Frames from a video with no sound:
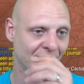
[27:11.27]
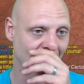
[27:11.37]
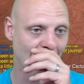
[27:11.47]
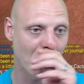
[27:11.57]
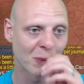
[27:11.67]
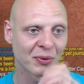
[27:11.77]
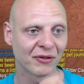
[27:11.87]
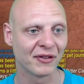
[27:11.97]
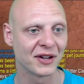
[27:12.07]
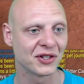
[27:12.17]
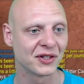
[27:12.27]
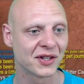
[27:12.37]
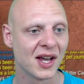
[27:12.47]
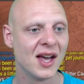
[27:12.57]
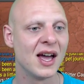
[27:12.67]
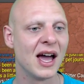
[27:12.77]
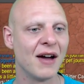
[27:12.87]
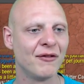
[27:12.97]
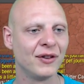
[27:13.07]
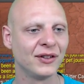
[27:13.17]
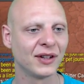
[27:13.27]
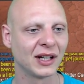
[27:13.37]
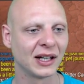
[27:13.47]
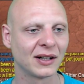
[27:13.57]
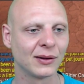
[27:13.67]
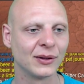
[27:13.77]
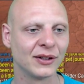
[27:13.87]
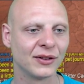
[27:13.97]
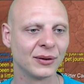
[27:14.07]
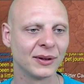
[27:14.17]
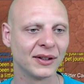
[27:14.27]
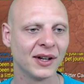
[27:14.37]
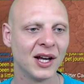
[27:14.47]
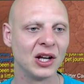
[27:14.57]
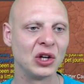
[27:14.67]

So I got all professions, everything included to it.